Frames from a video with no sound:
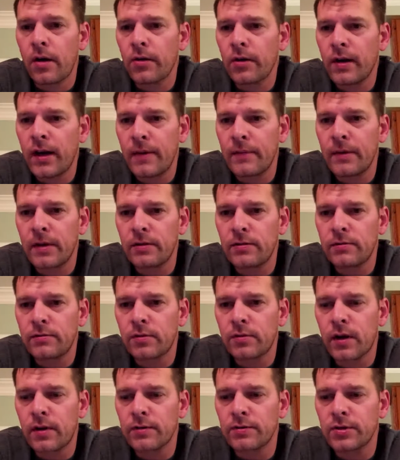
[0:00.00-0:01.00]
how many
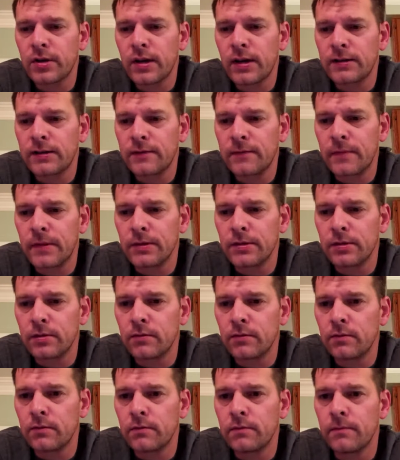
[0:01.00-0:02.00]
trials you guys have been
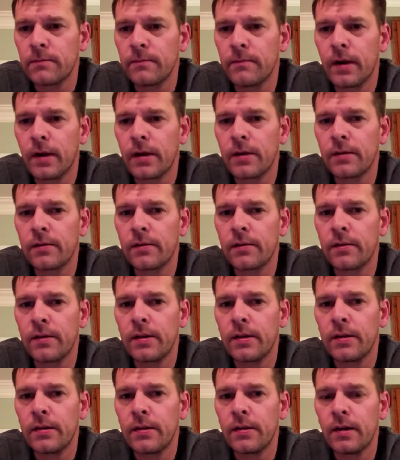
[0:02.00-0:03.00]
to, but
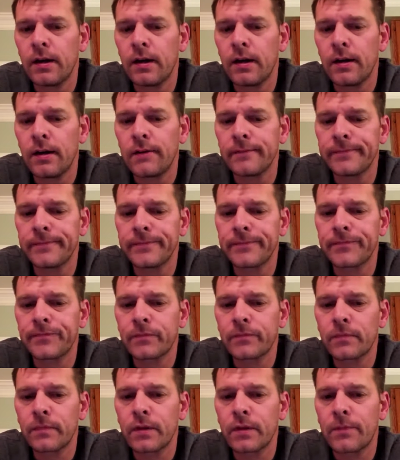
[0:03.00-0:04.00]

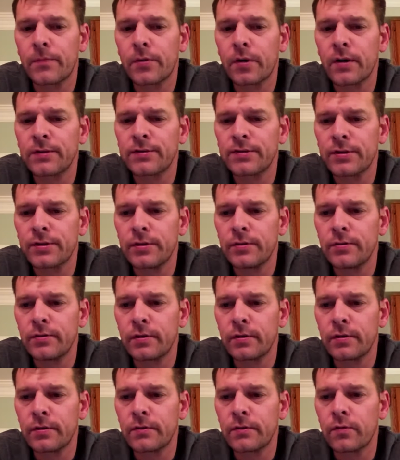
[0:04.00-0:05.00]
the
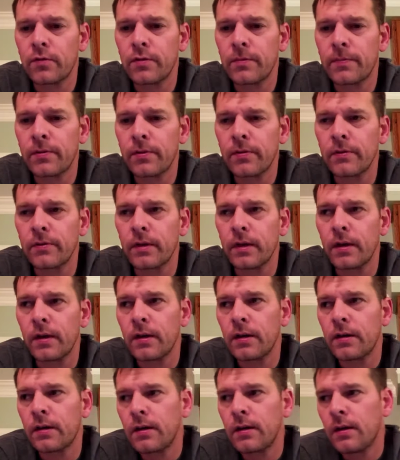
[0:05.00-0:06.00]
prosecutor or
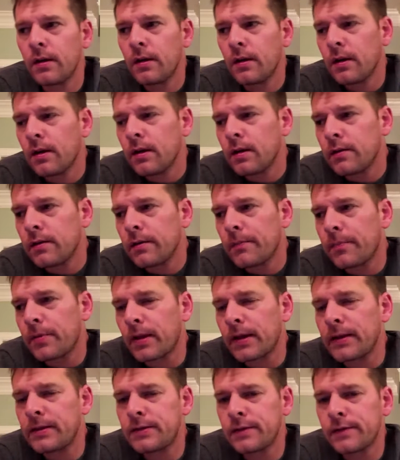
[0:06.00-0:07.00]
the
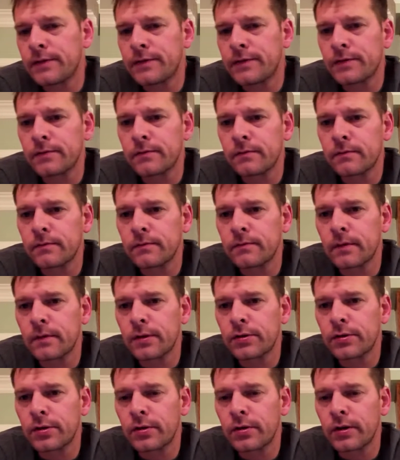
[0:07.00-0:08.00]
plaintiff's
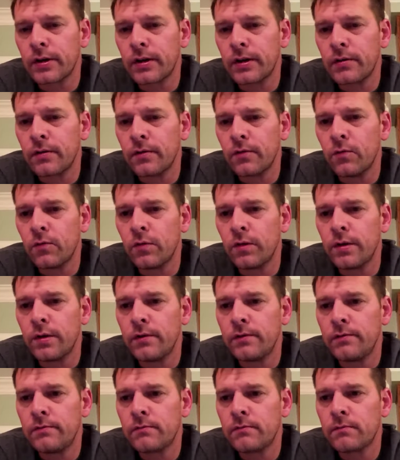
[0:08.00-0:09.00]
attorney would
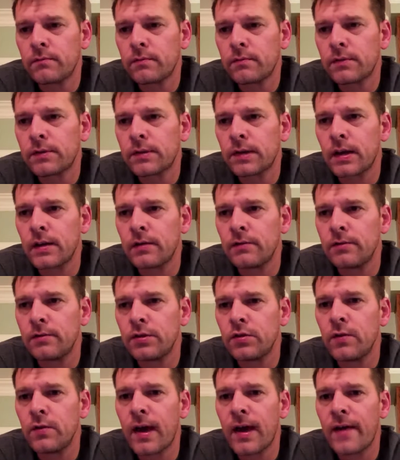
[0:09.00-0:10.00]
say, do
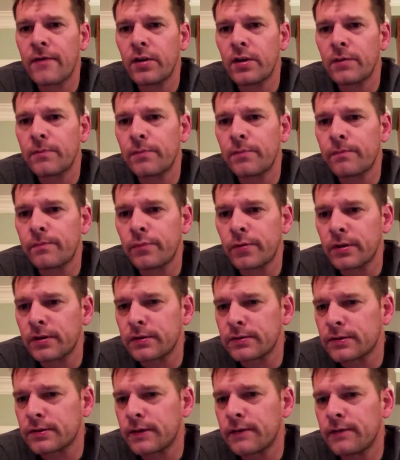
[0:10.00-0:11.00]
you have any
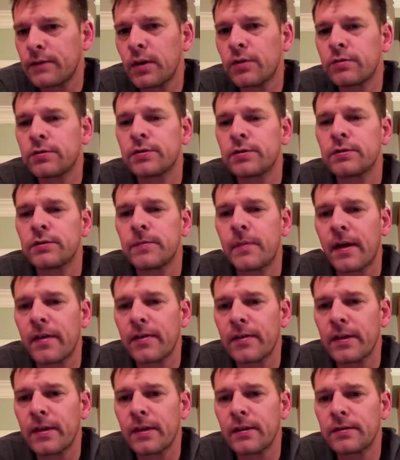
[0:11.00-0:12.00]
preconceived notions
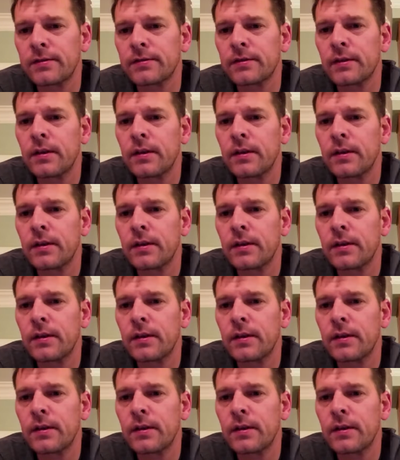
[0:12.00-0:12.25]
about this?